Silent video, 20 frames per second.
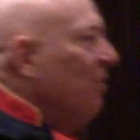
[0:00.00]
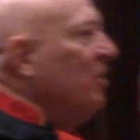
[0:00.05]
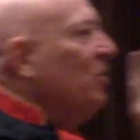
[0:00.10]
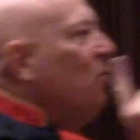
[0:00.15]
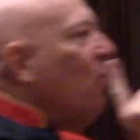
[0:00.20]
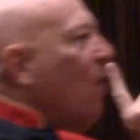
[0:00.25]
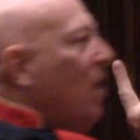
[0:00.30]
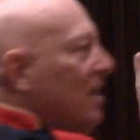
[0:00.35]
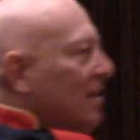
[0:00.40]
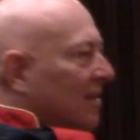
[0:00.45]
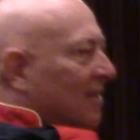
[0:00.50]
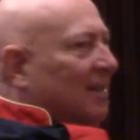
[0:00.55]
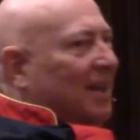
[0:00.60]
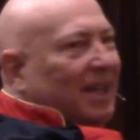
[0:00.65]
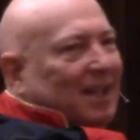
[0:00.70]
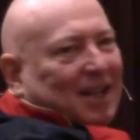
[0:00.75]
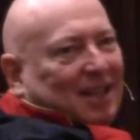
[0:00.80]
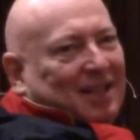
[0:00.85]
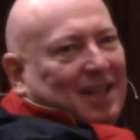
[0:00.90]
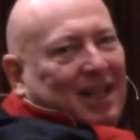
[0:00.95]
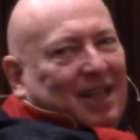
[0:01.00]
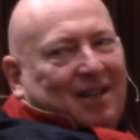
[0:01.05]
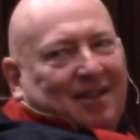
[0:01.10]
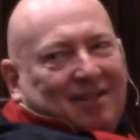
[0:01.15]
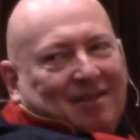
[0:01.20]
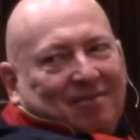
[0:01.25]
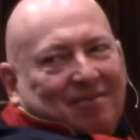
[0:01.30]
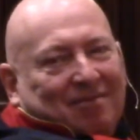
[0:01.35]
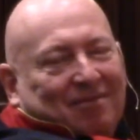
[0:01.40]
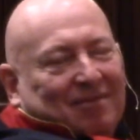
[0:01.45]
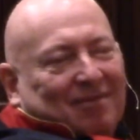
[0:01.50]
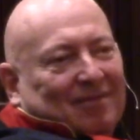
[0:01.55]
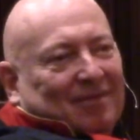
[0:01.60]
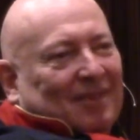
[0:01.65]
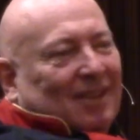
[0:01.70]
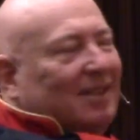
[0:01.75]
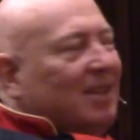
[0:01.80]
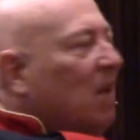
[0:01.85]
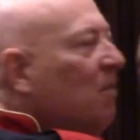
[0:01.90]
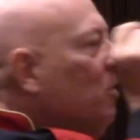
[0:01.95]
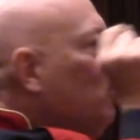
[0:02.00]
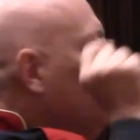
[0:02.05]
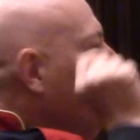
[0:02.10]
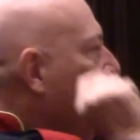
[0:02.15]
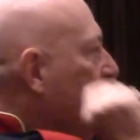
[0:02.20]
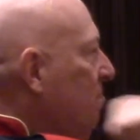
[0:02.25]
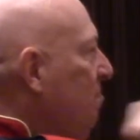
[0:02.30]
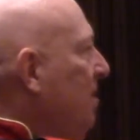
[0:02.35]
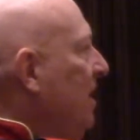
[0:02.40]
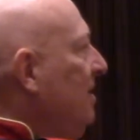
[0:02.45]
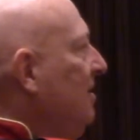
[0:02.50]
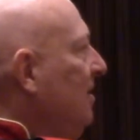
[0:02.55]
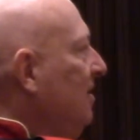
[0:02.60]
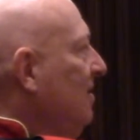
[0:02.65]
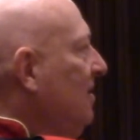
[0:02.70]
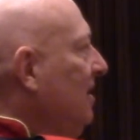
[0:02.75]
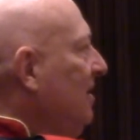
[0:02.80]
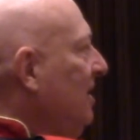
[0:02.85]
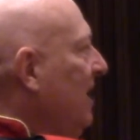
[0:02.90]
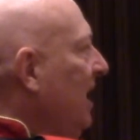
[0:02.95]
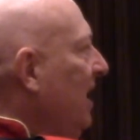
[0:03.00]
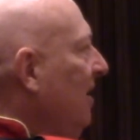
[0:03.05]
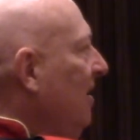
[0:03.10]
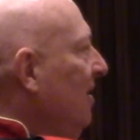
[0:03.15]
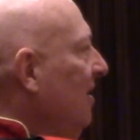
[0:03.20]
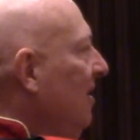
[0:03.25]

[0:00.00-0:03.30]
with 1, like I did. Start with 1 passes a day.